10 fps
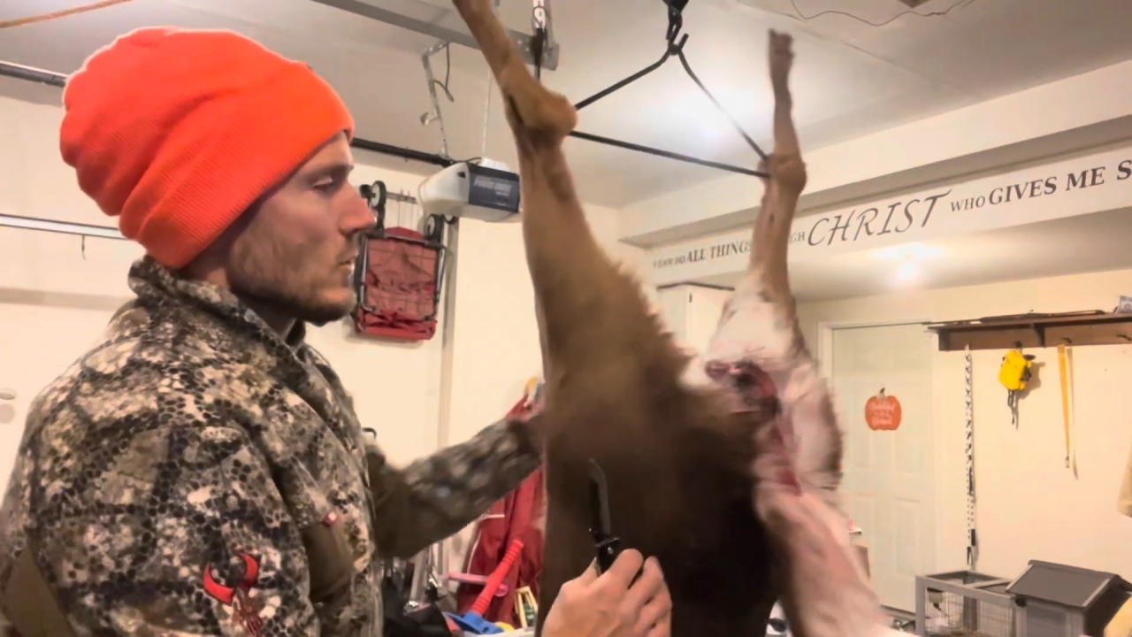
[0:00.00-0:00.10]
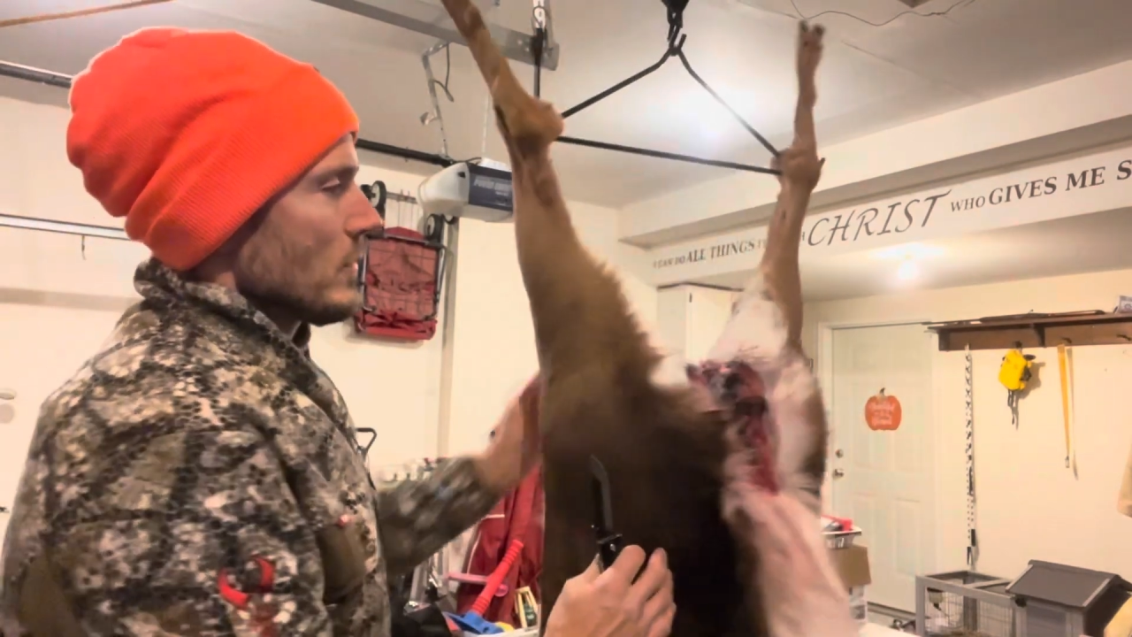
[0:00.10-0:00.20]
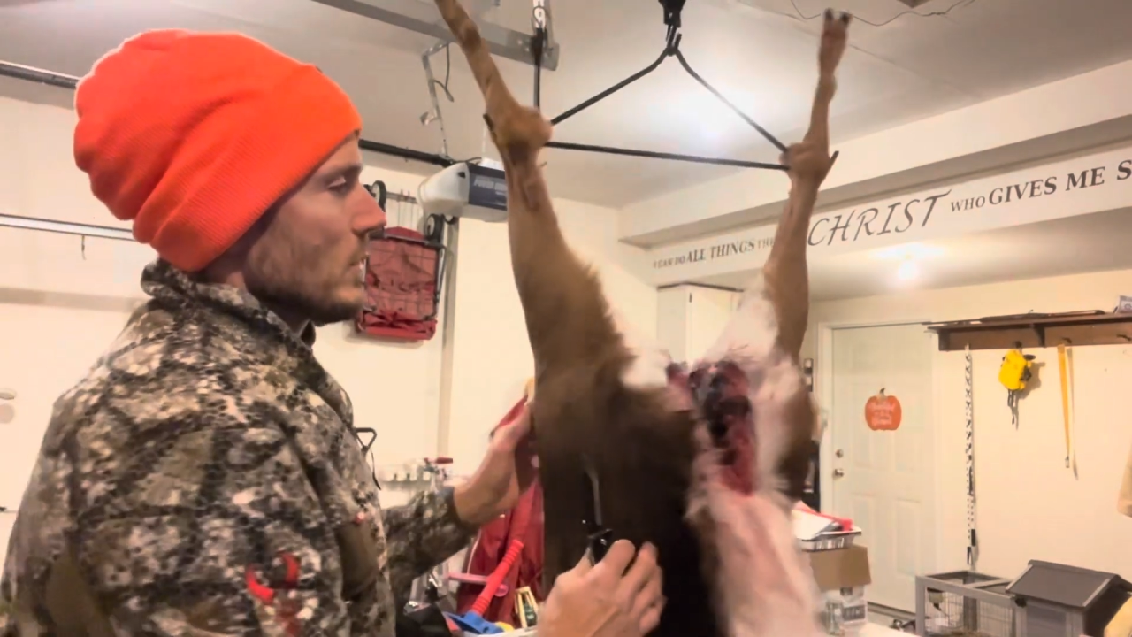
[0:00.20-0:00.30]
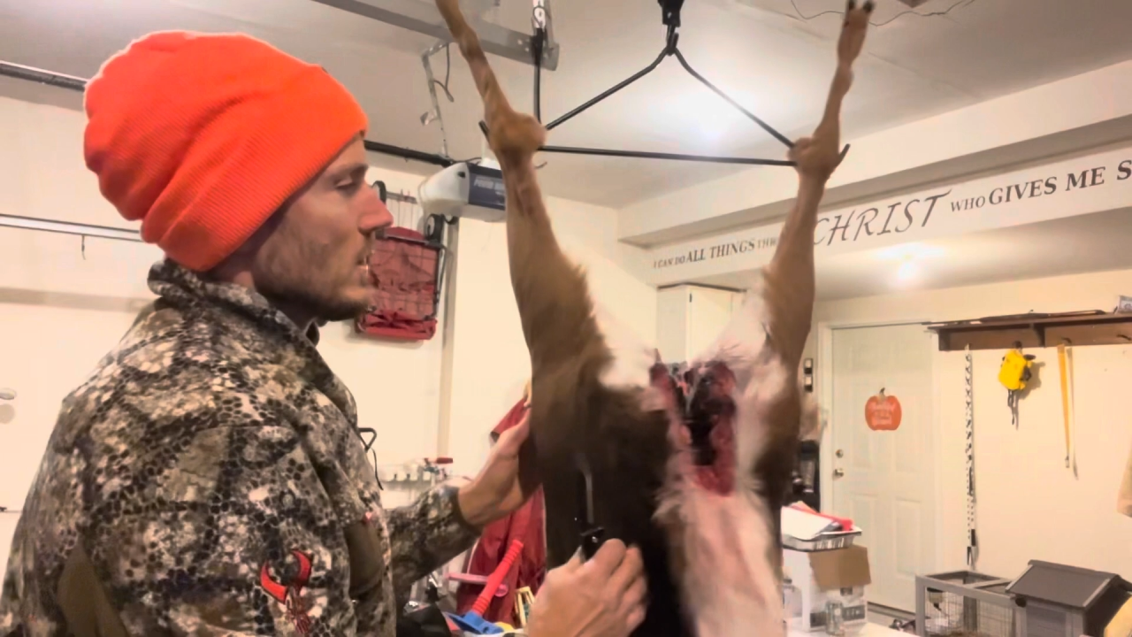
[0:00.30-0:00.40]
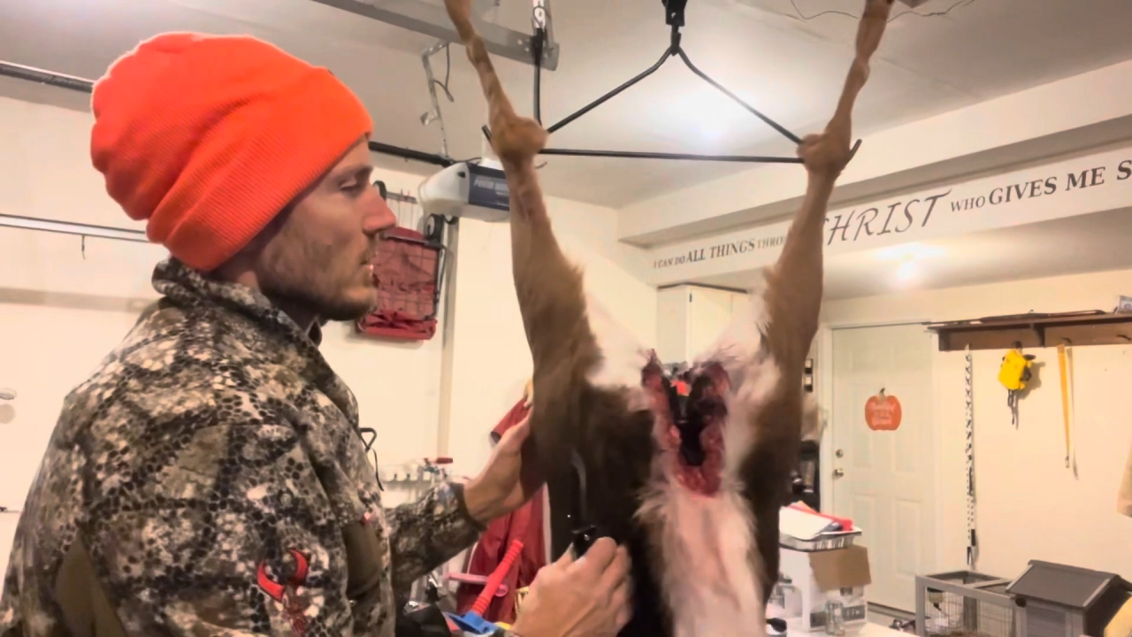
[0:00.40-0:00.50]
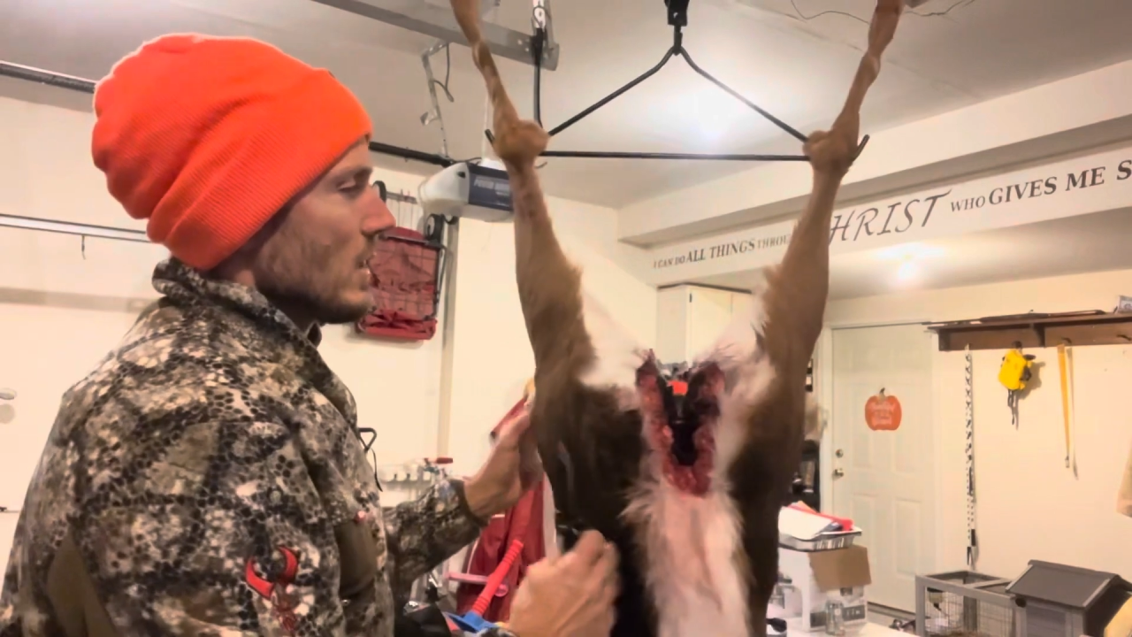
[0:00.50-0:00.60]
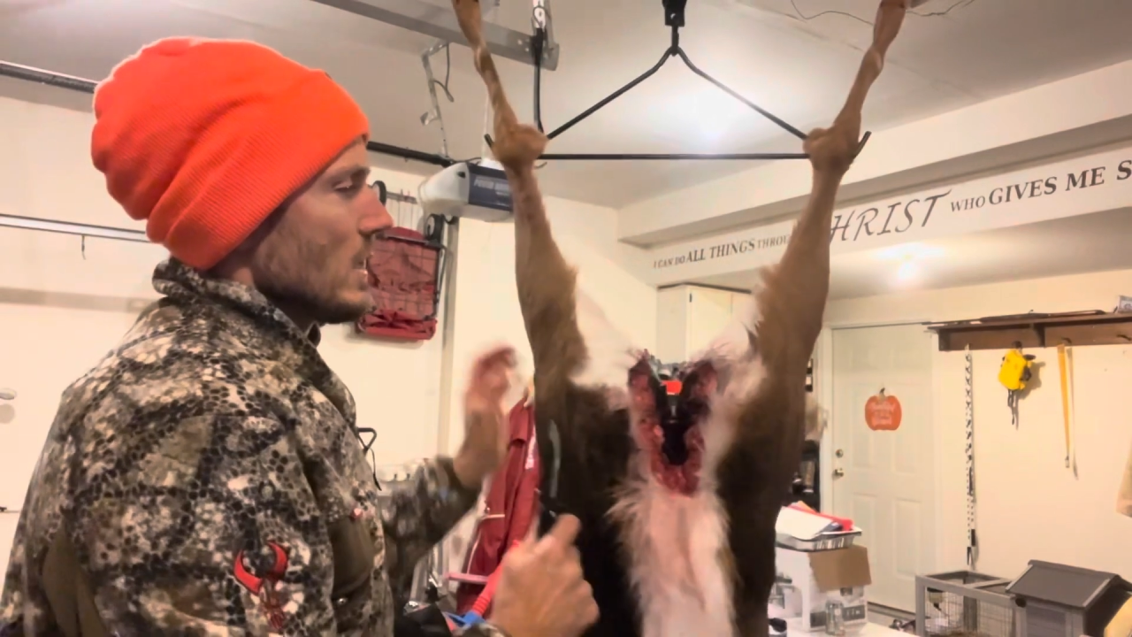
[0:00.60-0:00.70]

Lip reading: if you look right